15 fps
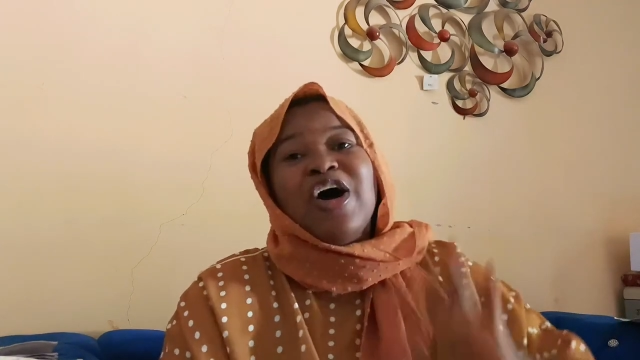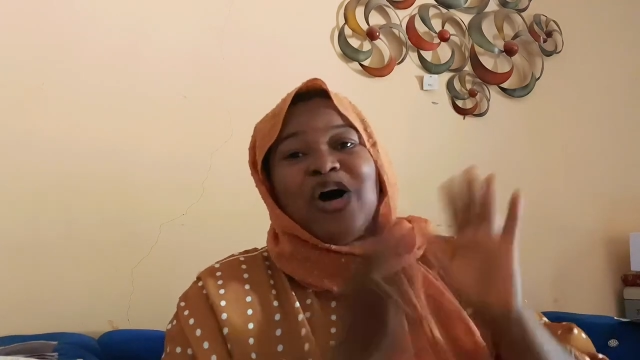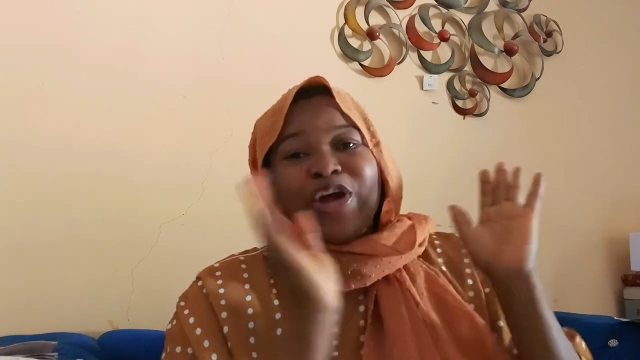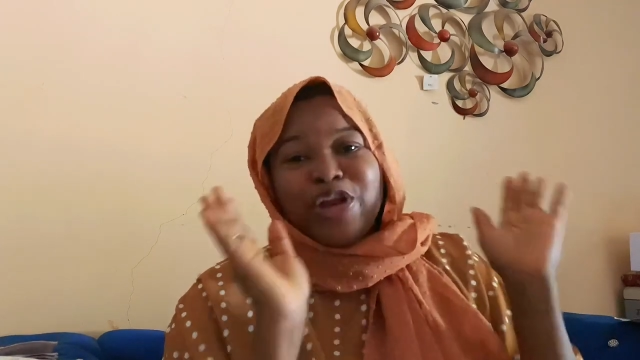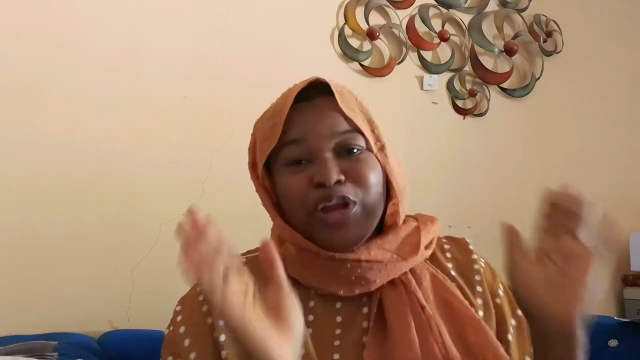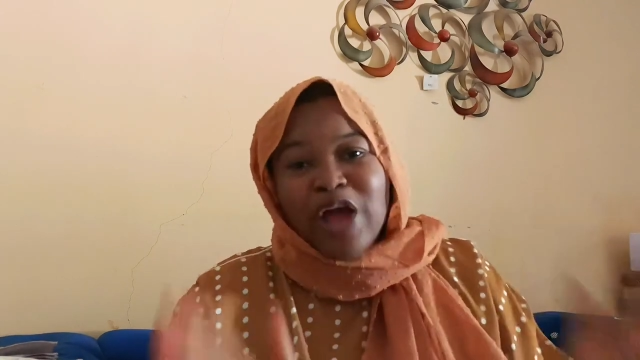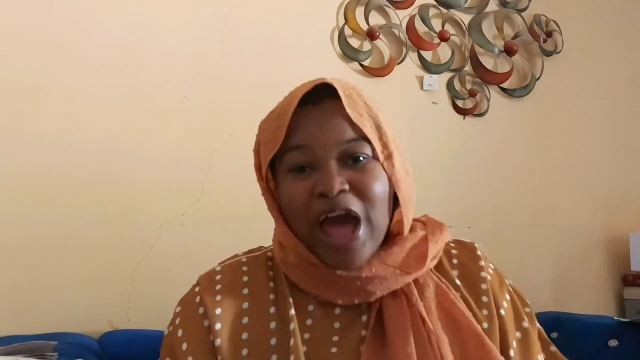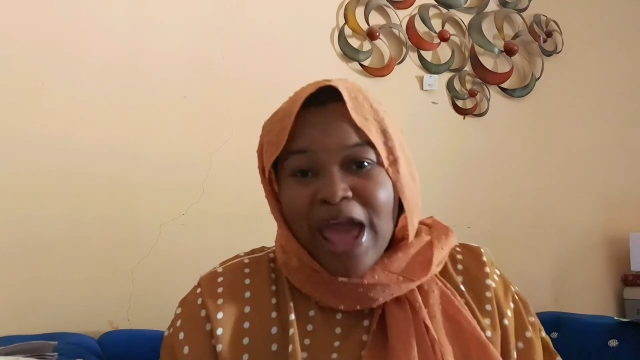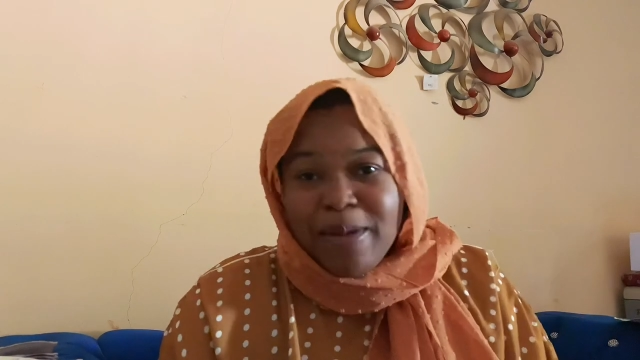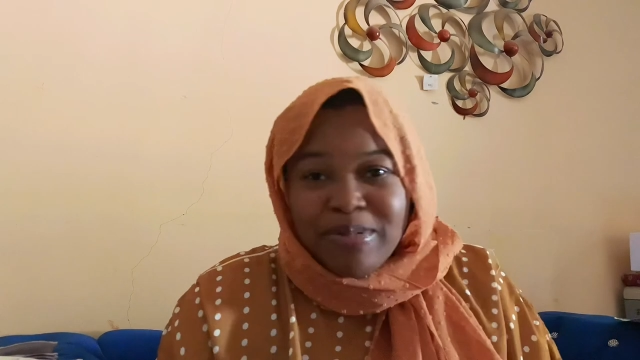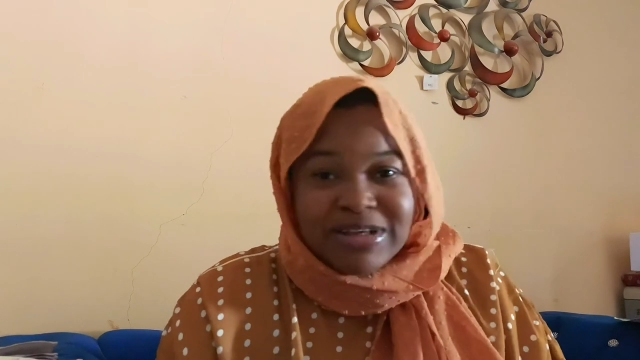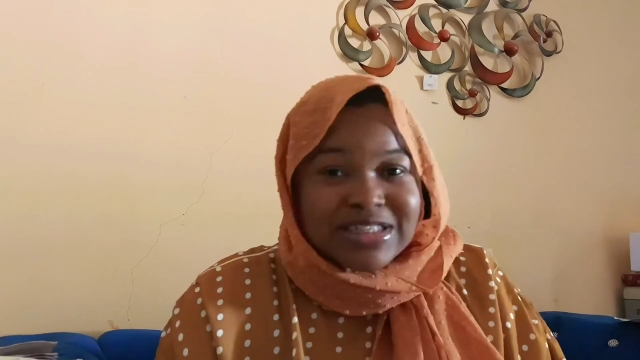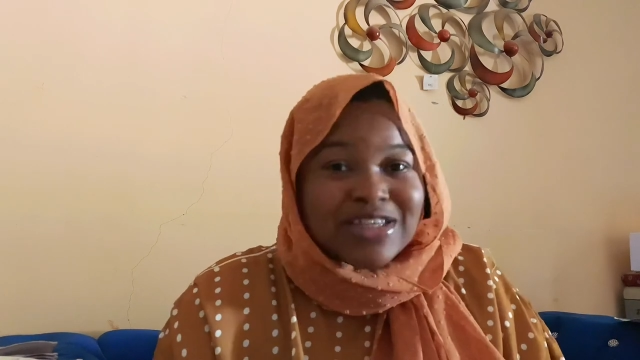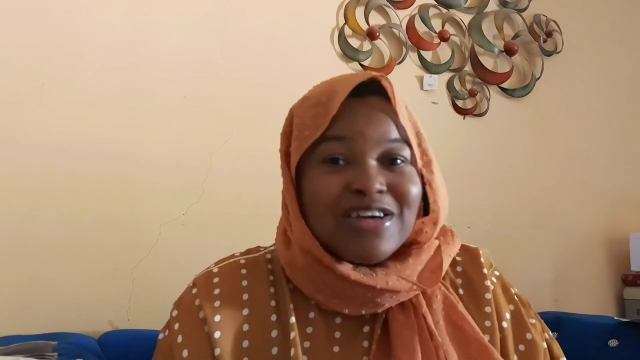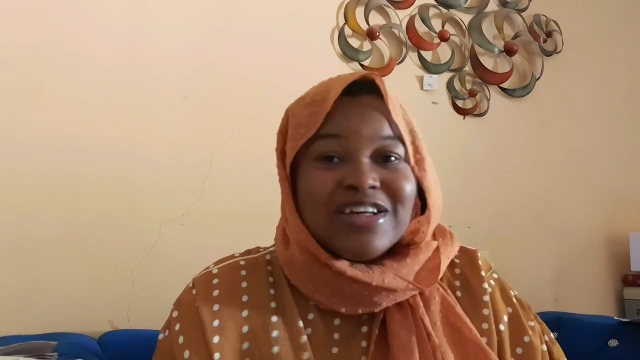on
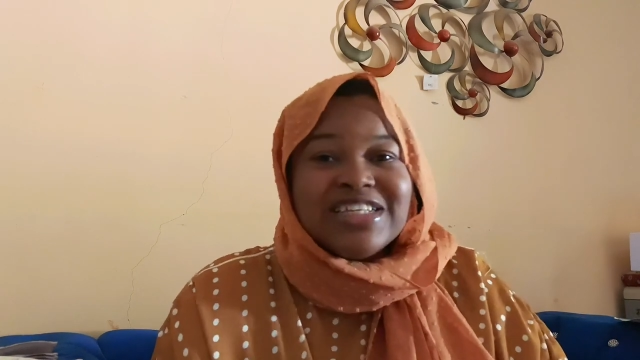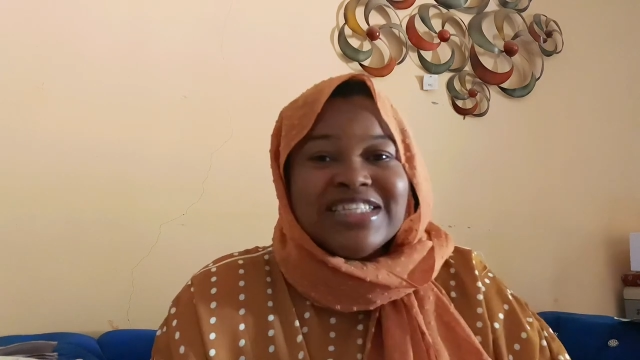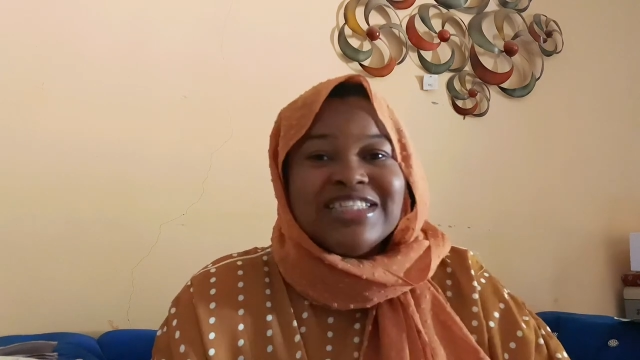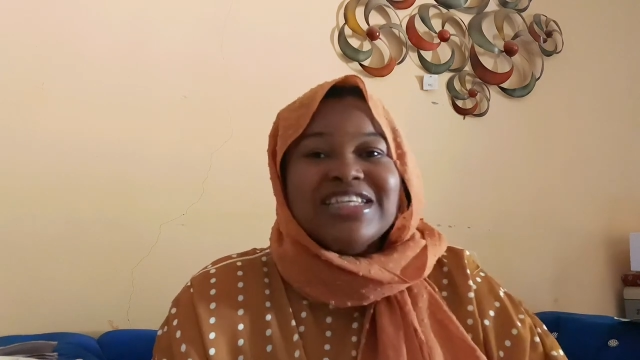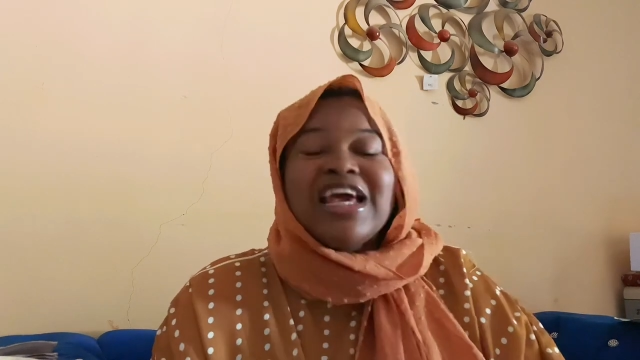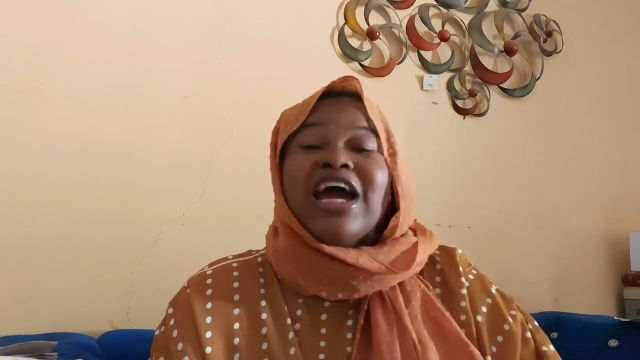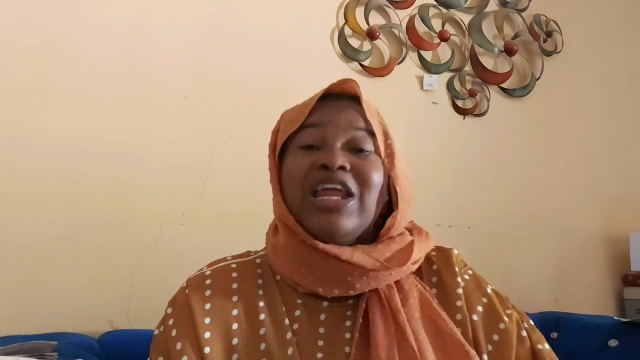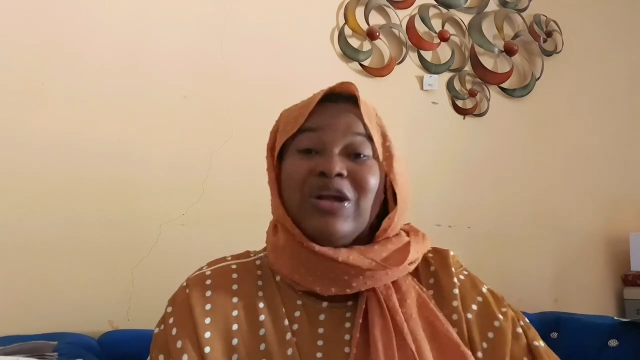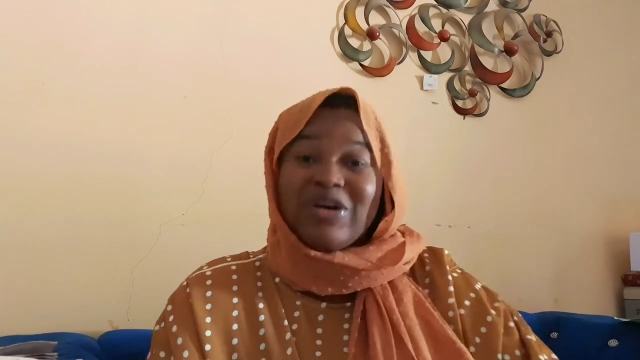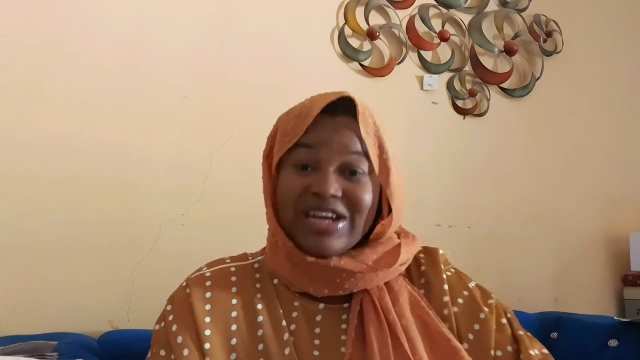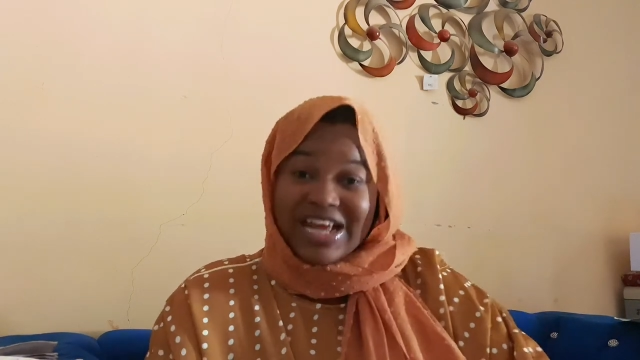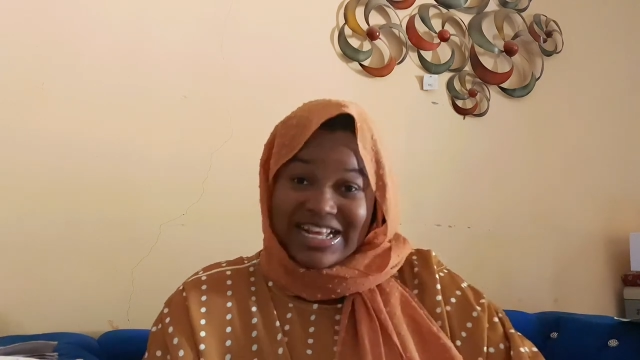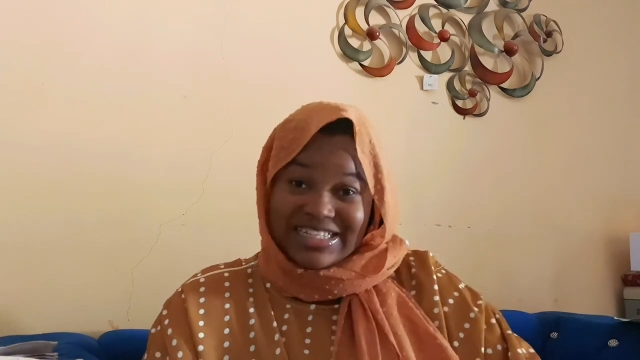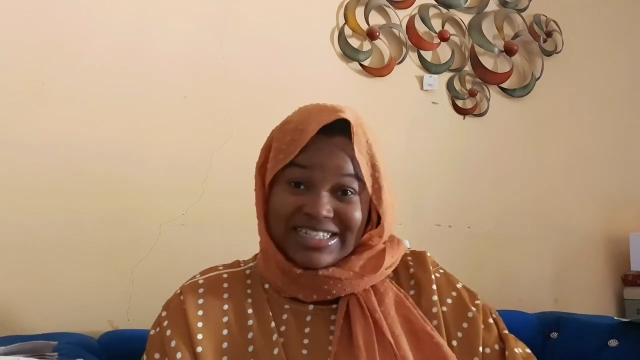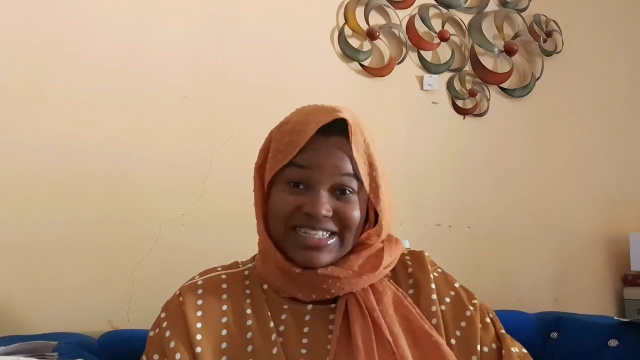hibiscus tea and
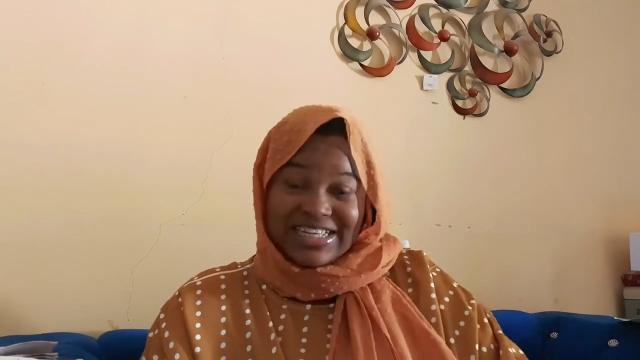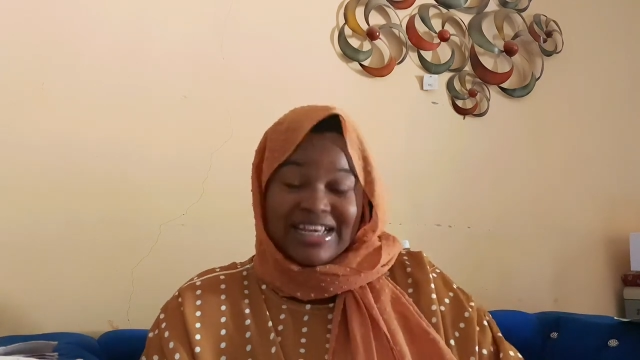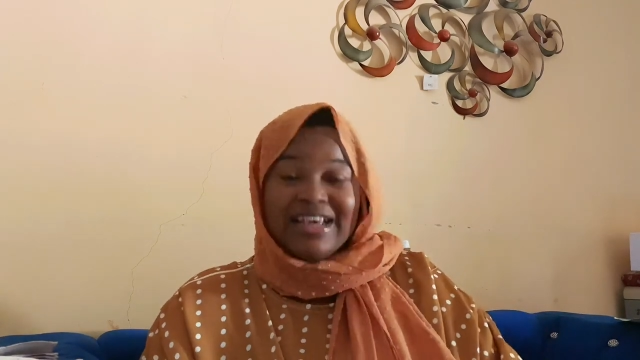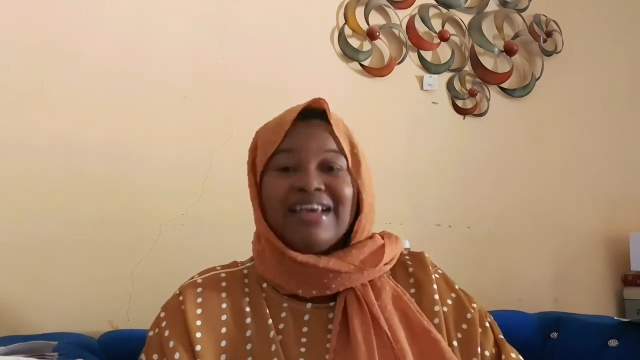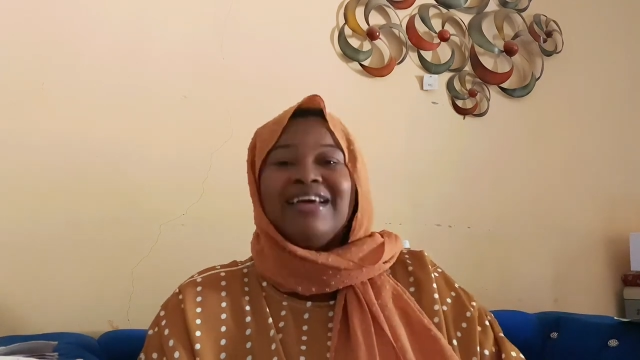other tea